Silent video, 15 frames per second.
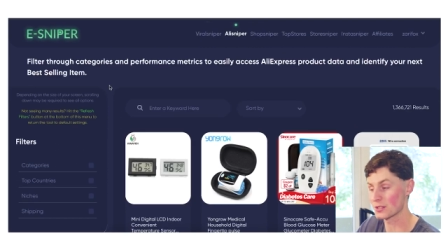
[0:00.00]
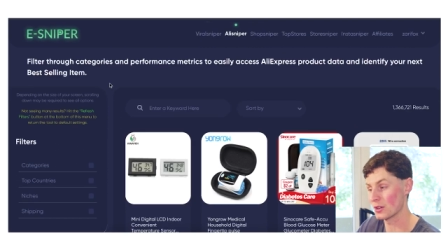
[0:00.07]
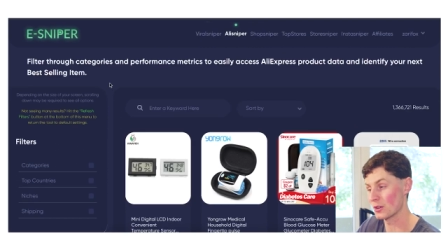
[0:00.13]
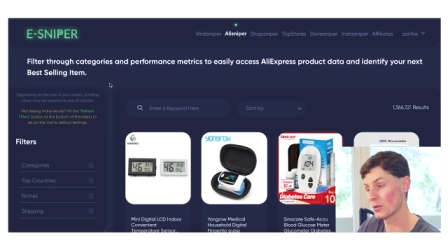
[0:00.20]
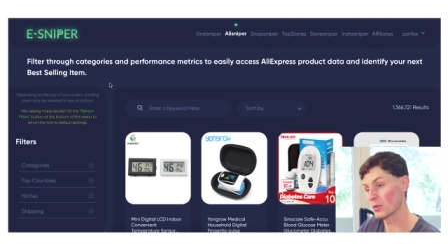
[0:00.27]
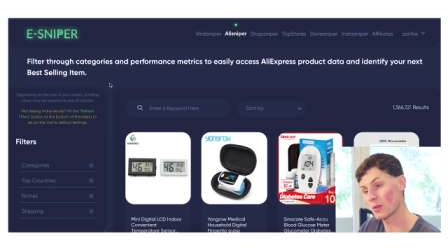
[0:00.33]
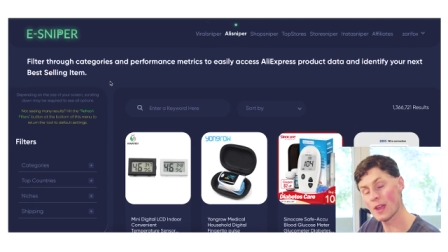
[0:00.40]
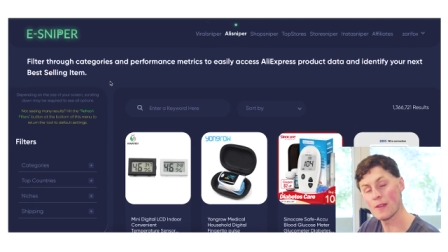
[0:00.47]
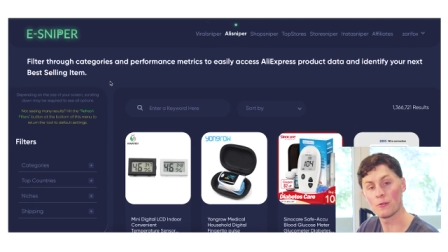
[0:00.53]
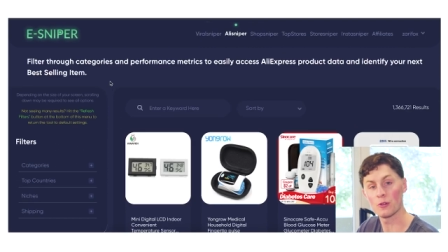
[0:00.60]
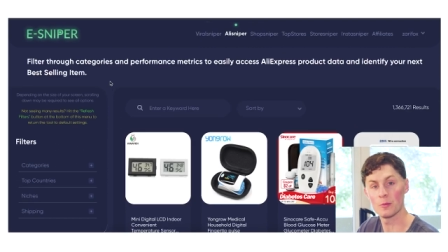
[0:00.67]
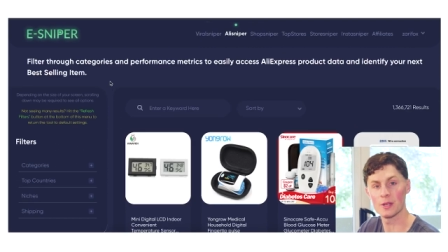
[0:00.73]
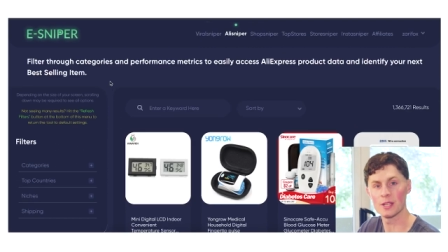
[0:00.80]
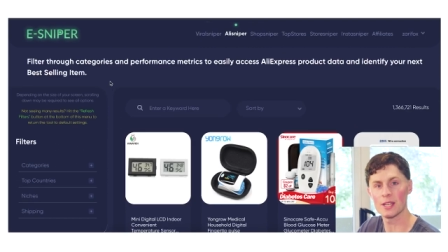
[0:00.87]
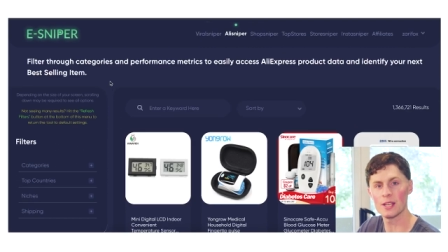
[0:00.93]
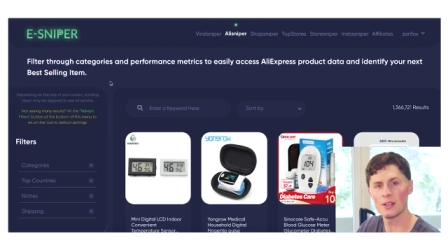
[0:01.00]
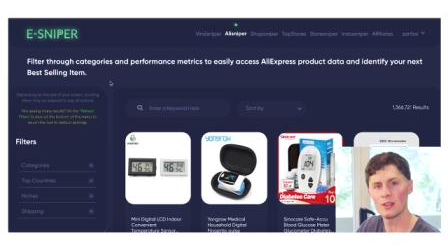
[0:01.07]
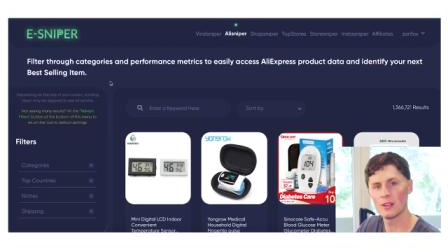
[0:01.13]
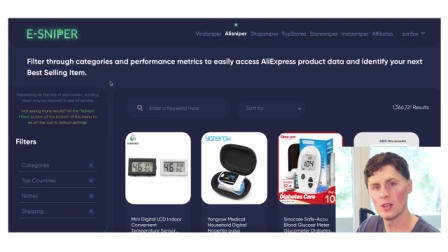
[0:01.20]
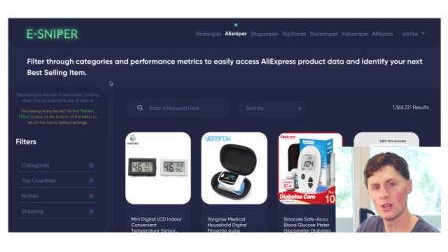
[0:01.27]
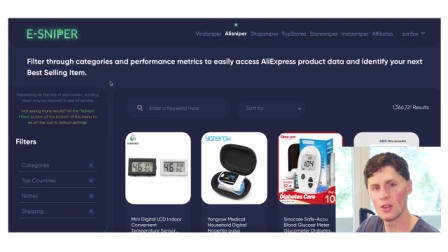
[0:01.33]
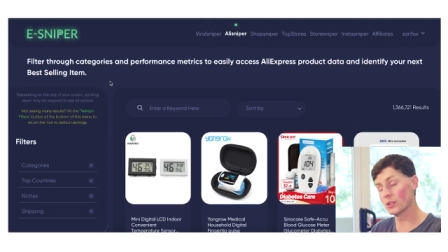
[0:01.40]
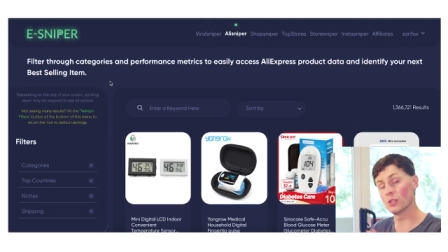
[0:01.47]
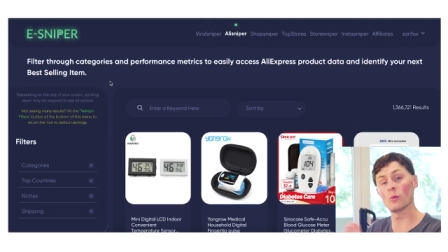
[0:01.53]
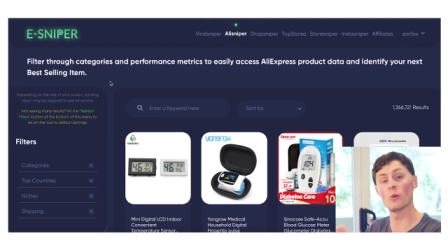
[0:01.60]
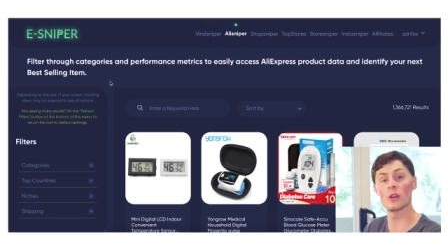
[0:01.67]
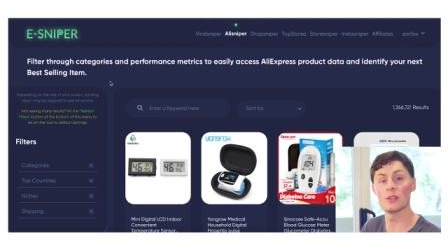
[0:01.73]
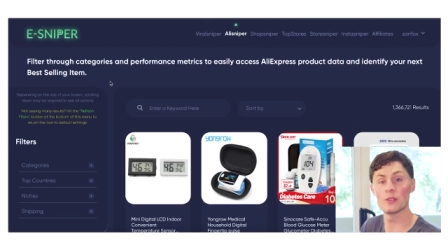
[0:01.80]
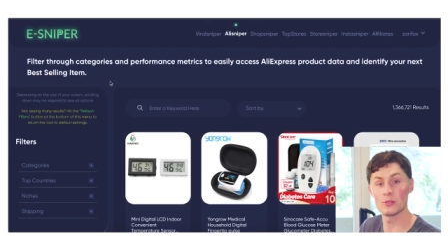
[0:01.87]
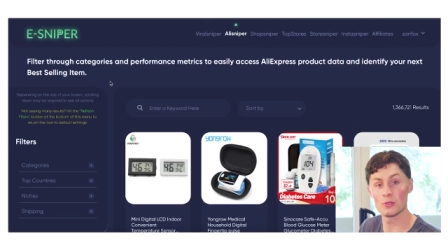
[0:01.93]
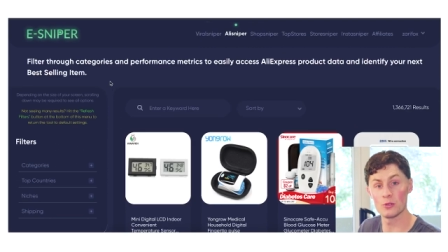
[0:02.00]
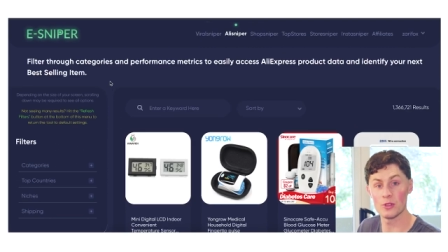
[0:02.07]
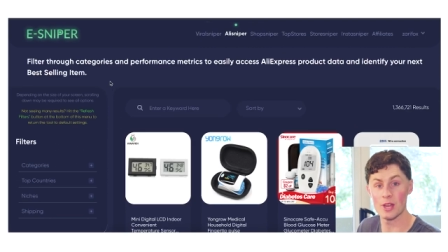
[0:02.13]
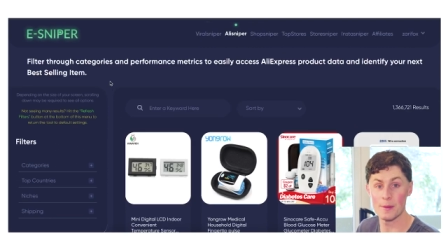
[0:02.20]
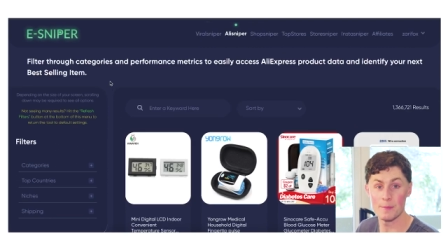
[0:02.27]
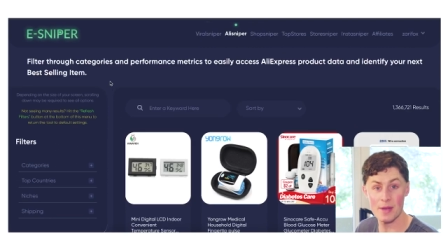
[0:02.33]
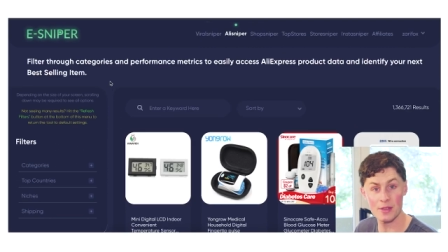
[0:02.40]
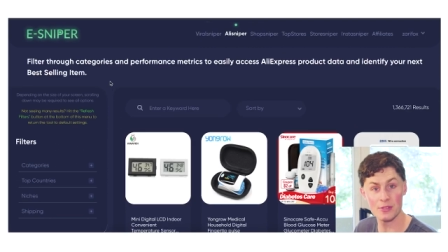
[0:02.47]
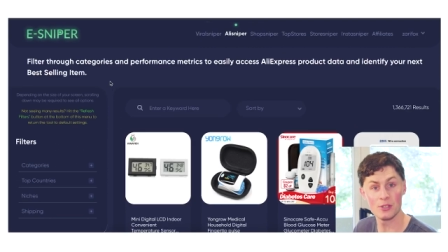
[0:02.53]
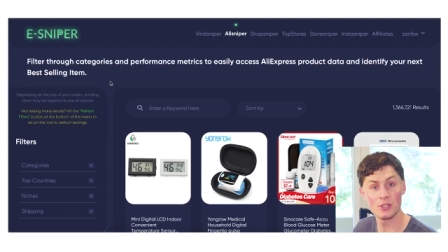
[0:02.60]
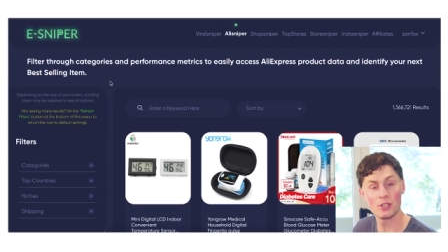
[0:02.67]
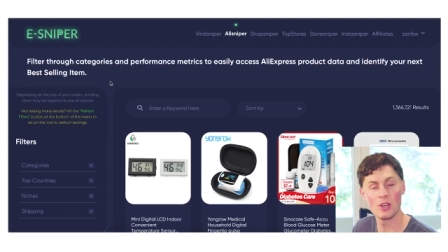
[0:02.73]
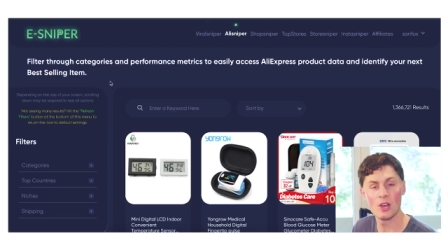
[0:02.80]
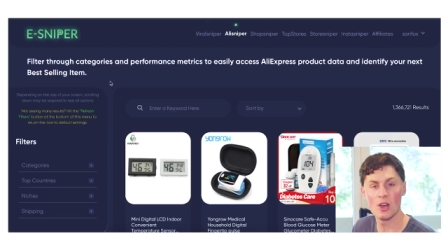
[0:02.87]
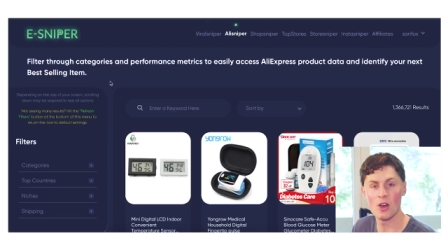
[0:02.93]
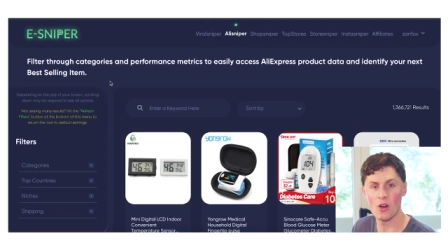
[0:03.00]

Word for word: So great for a beginner when you're working through that method